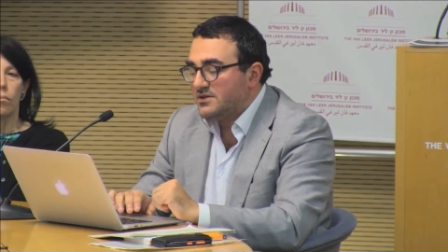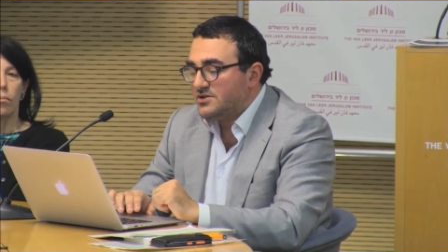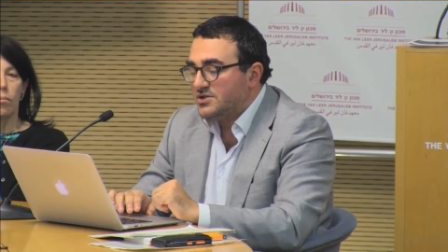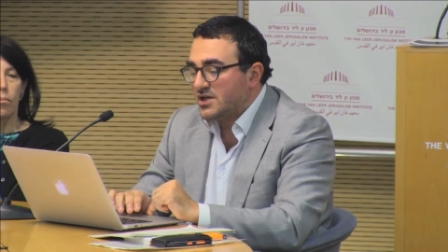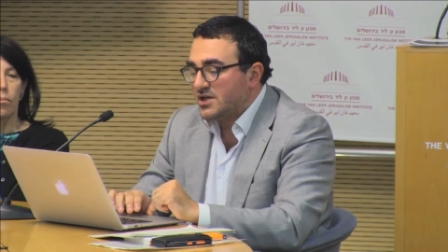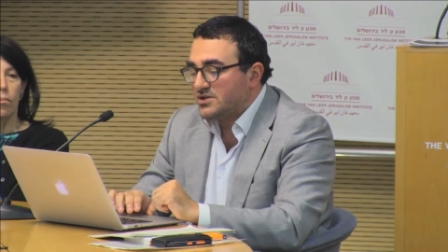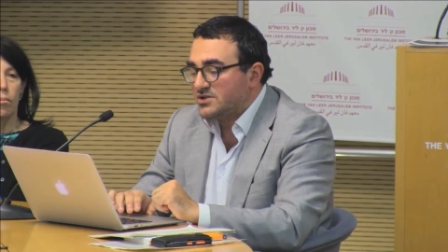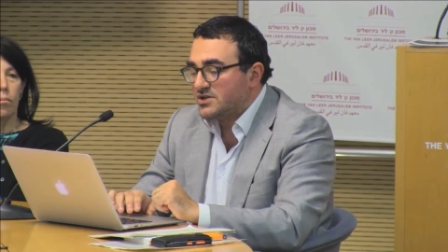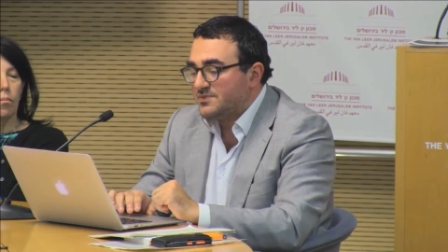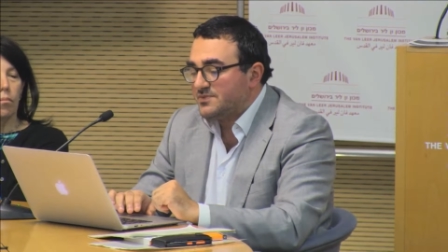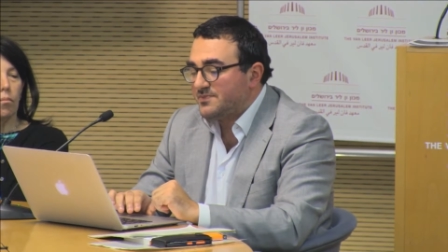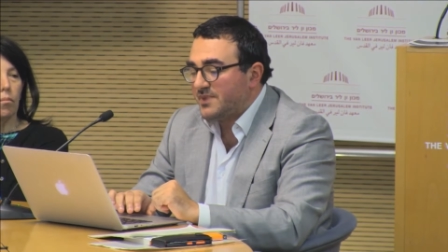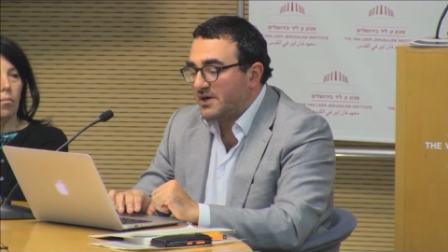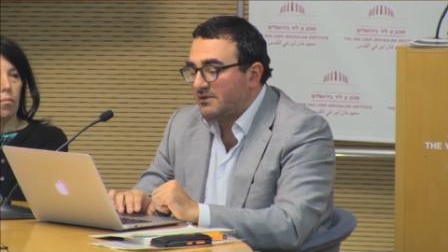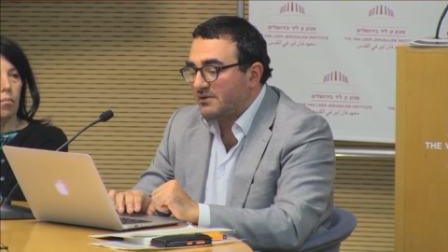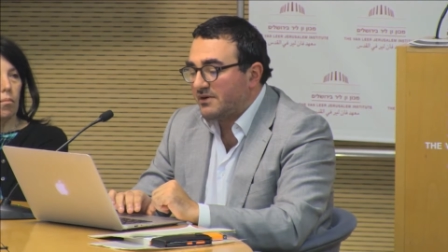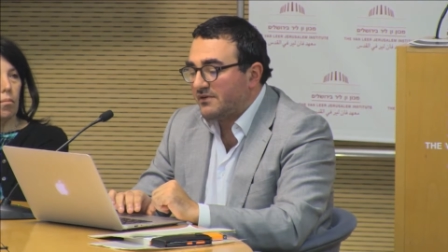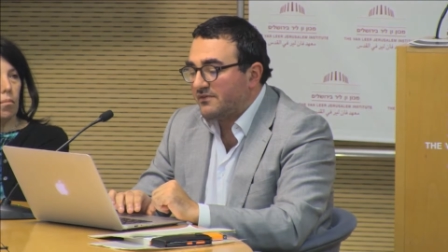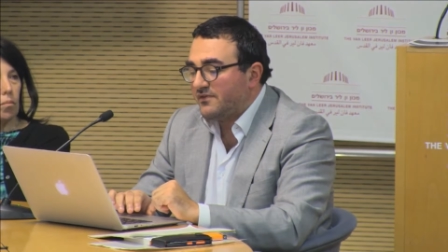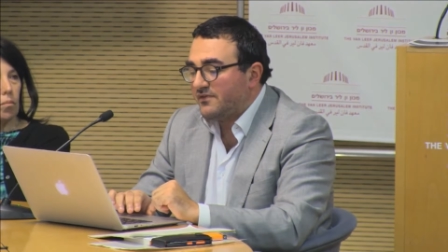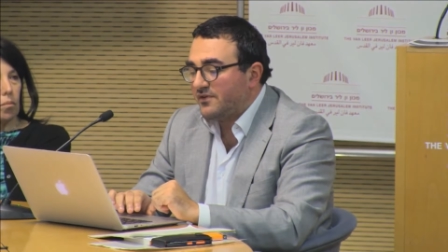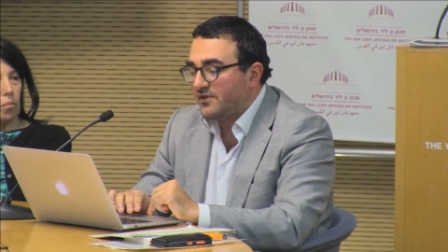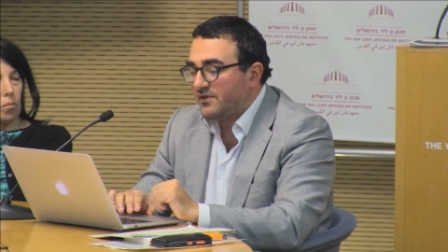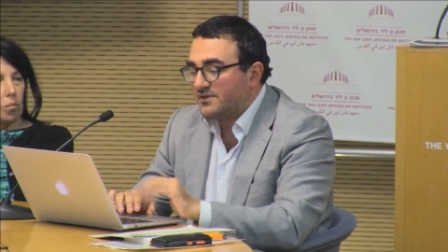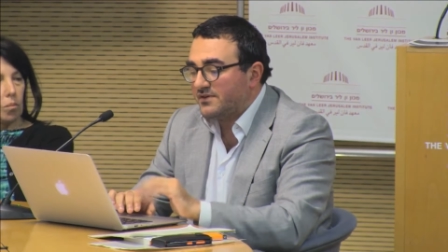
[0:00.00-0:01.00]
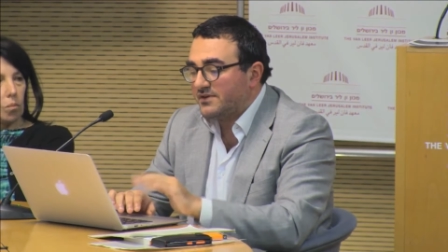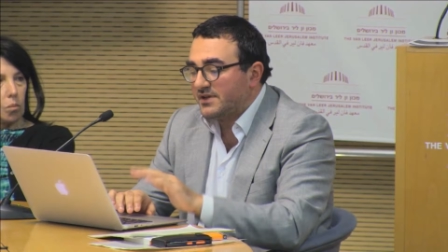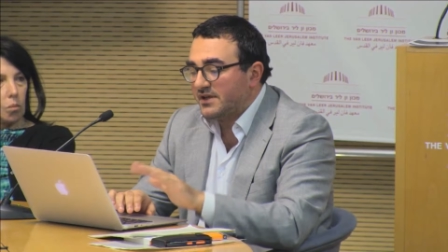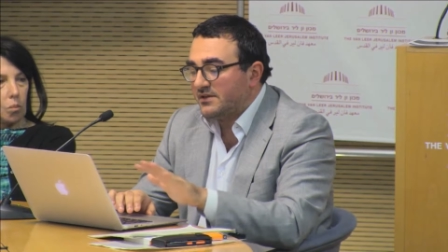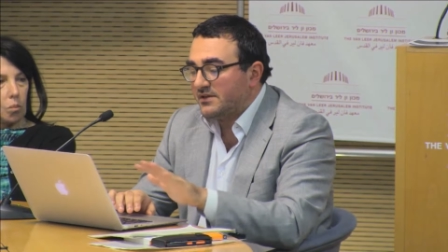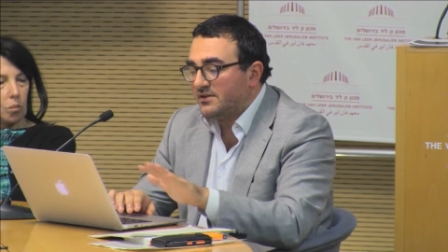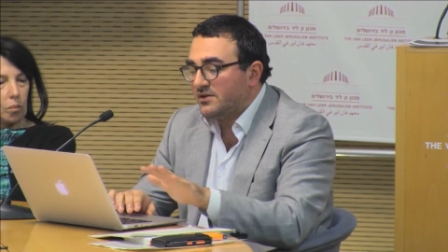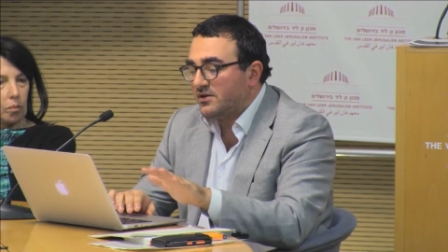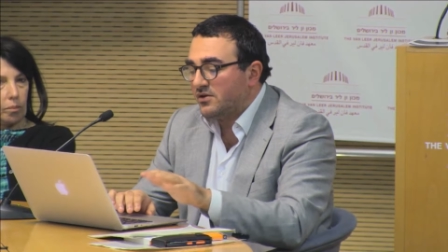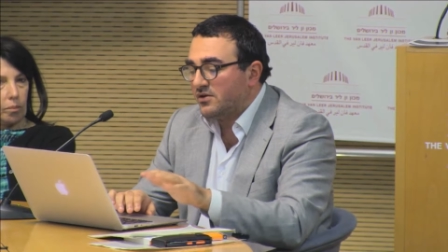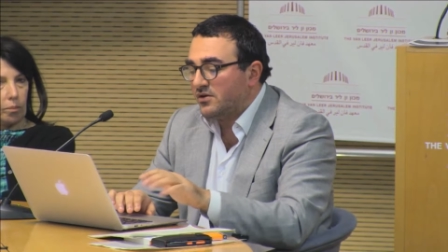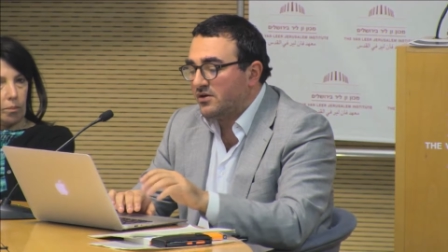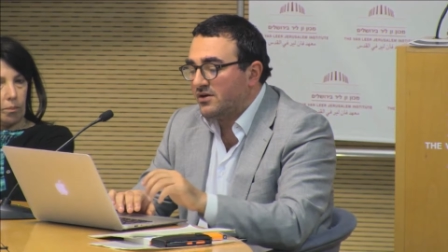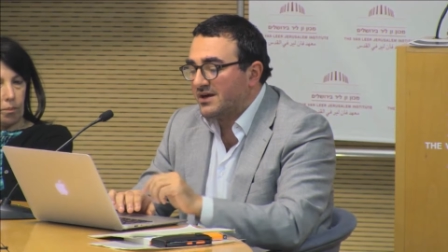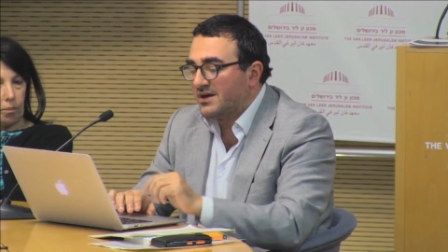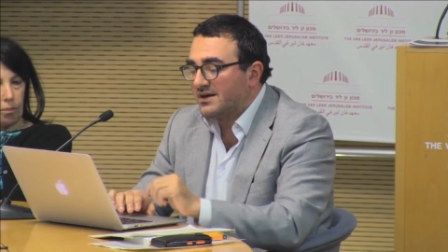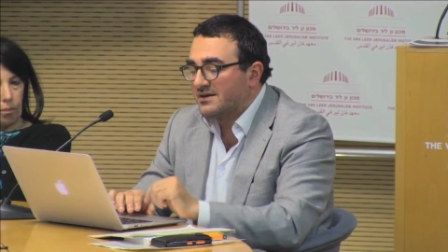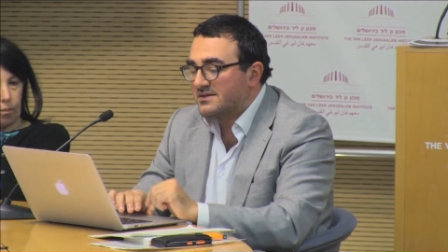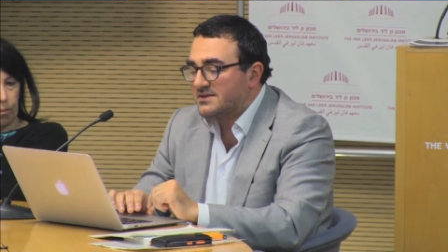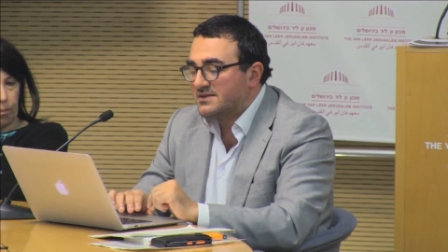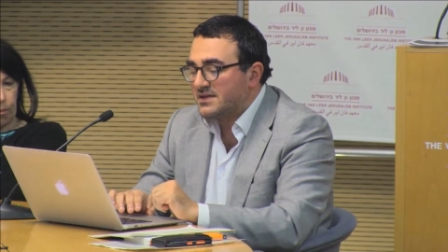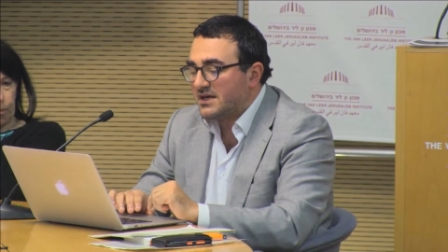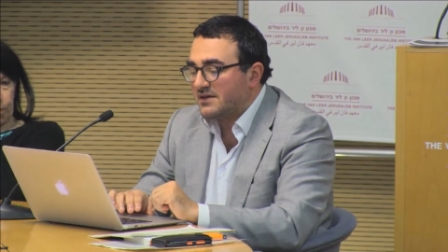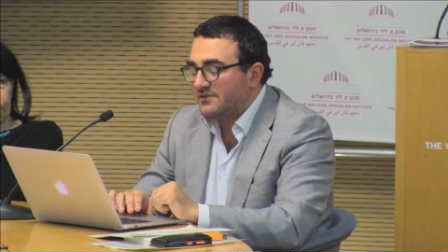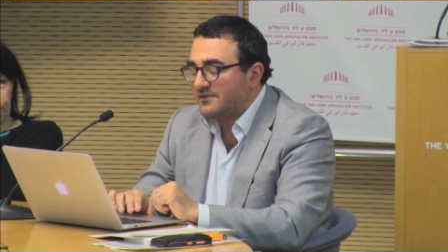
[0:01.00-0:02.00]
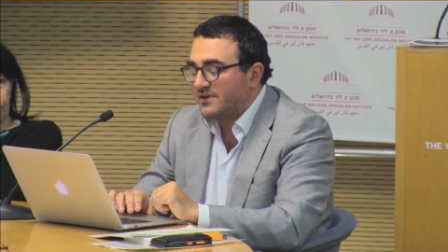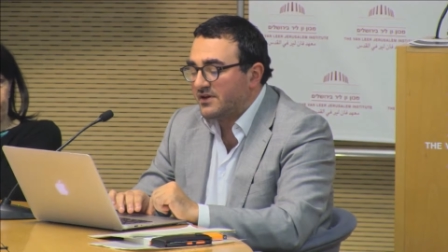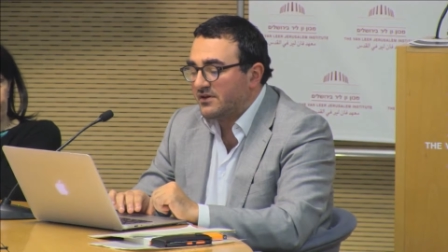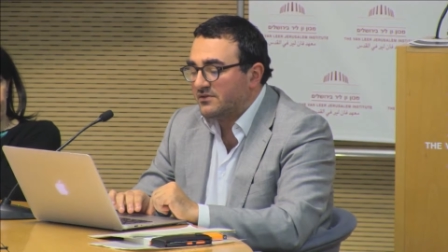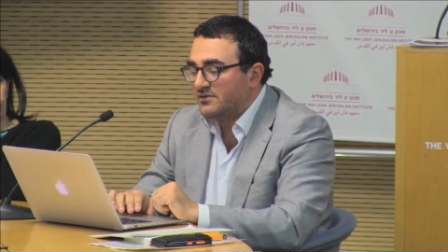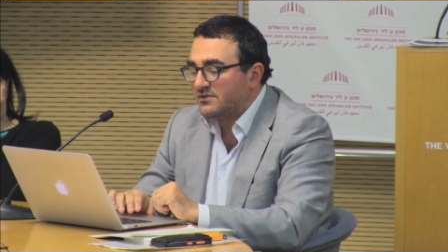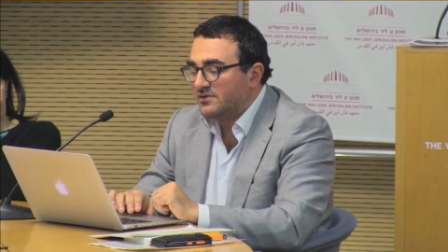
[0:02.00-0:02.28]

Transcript: Judges Power 4, that no longer serving